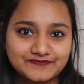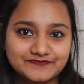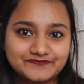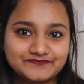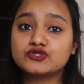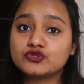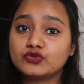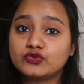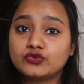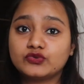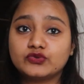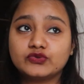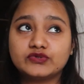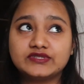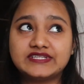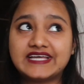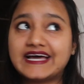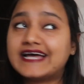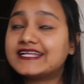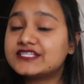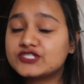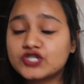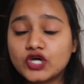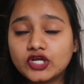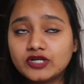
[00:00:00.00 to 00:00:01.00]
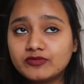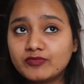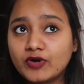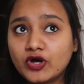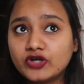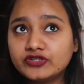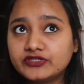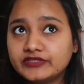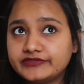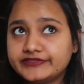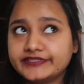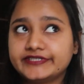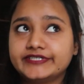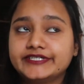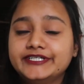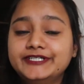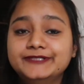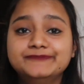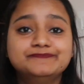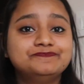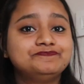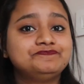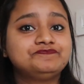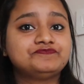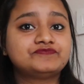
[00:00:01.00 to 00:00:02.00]
So that's all about the
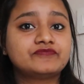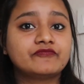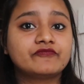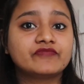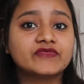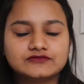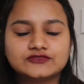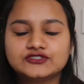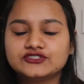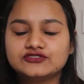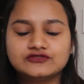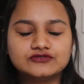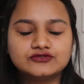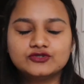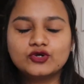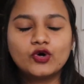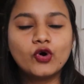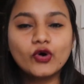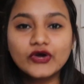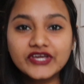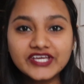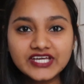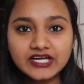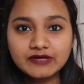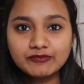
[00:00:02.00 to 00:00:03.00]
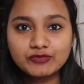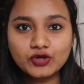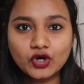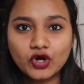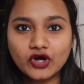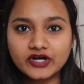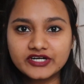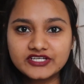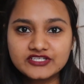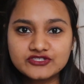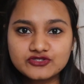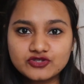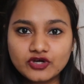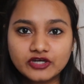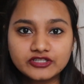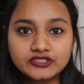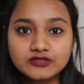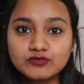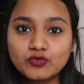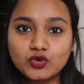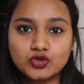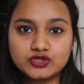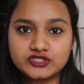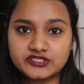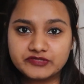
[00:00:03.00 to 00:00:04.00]
third. Going abroad is not the
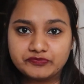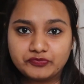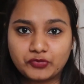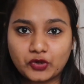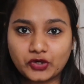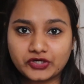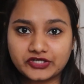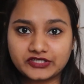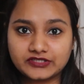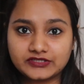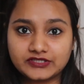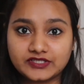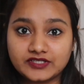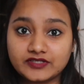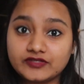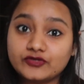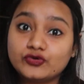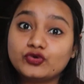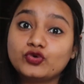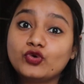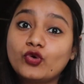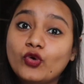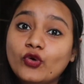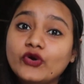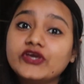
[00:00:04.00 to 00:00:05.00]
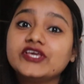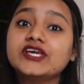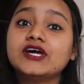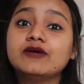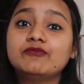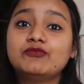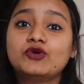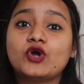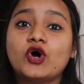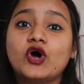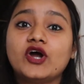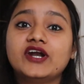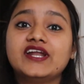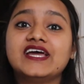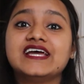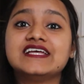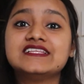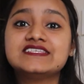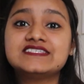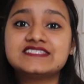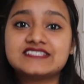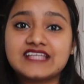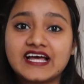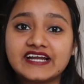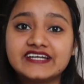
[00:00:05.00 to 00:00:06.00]
most important thing. Going abroad
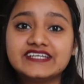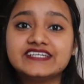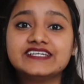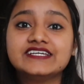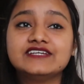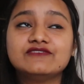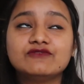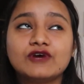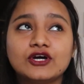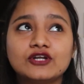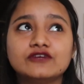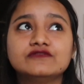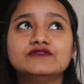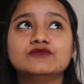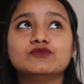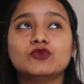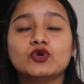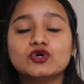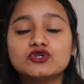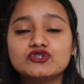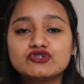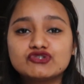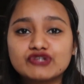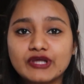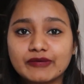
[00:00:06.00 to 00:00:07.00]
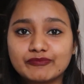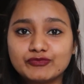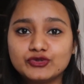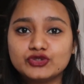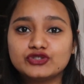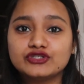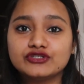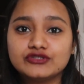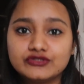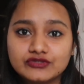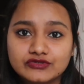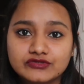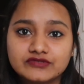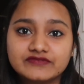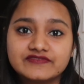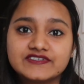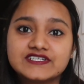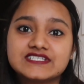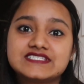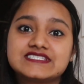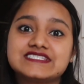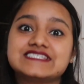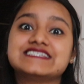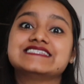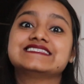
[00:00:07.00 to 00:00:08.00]
and studying in one of the most reputed
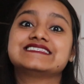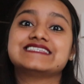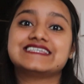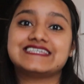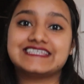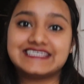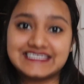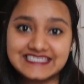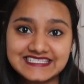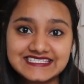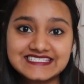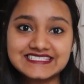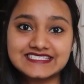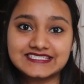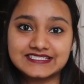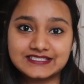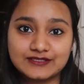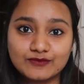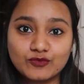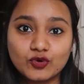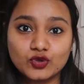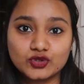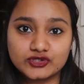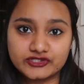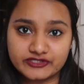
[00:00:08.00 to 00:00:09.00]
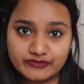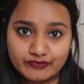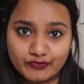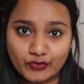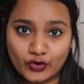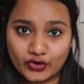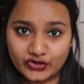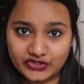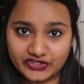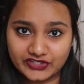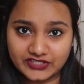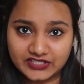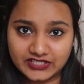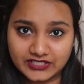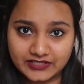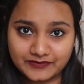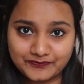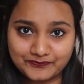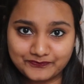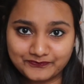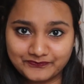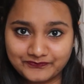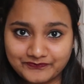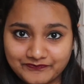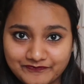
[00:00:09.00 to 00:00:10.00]
universities is the most important thing.
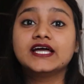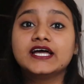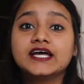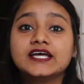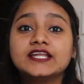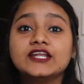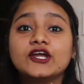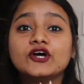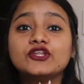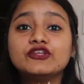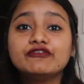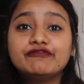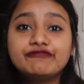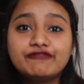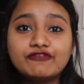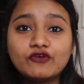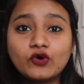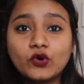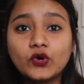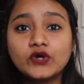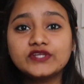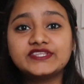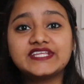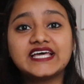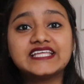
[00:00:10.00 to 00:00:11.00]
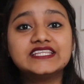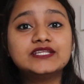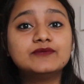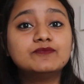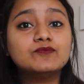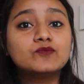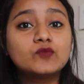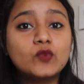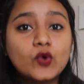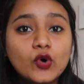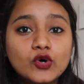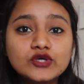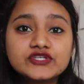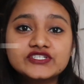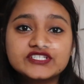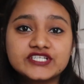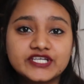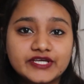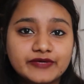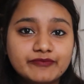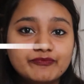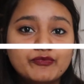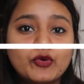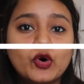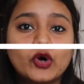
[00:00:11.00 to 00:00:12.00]
Now the fourth and the most
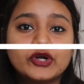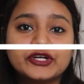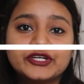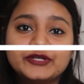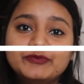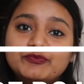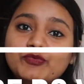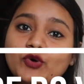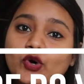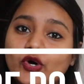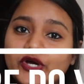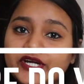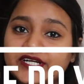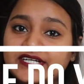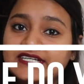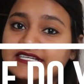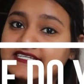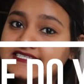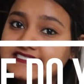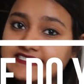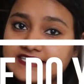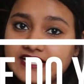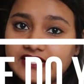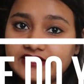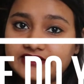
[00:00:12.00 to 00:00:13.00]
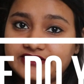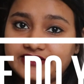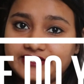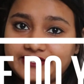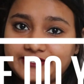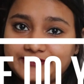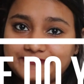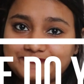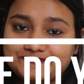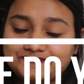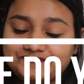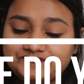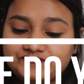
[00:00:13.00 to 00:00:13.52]
important point is country.